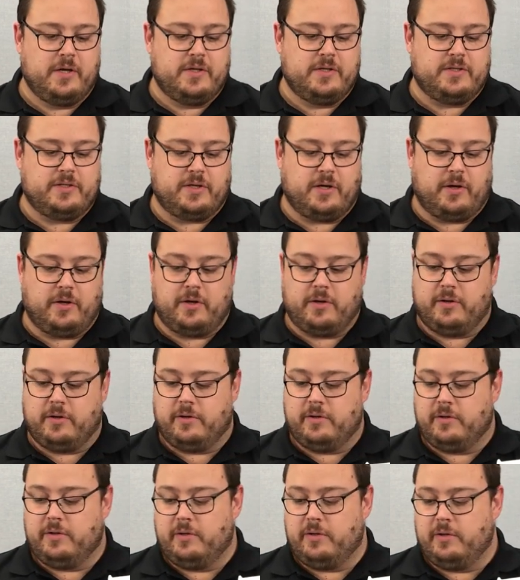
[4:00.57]

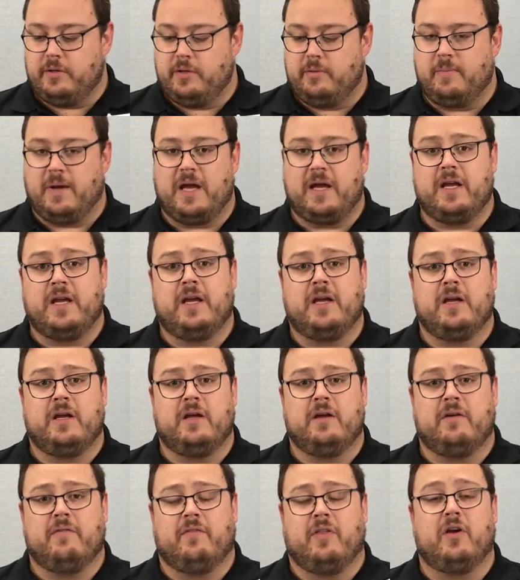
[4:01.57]
So you may,
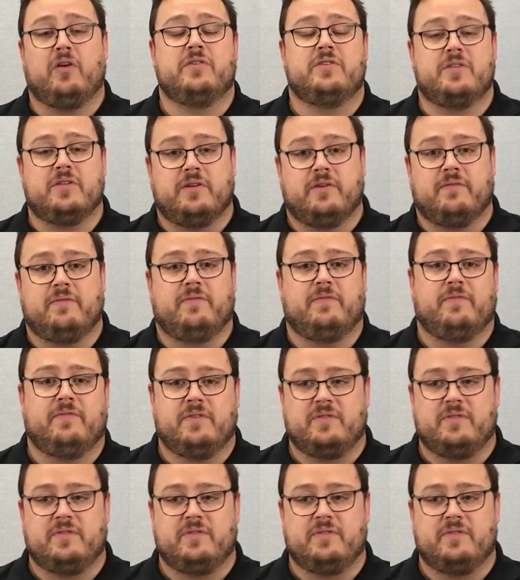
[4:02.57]
those that have